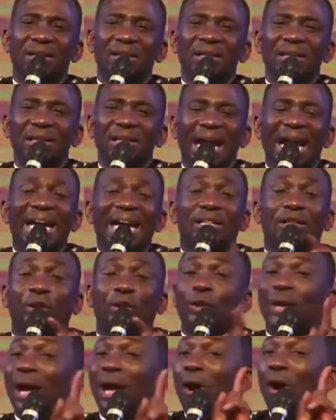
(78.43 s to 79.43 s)

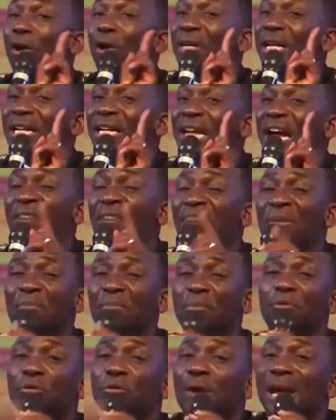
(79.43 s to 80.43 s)
Extraordinary
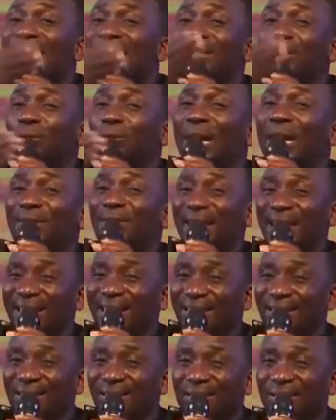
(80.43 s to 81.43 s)
people do extra
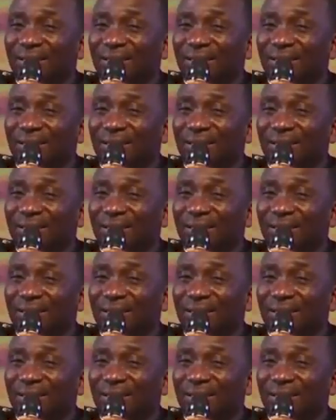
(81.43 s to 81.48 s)
things.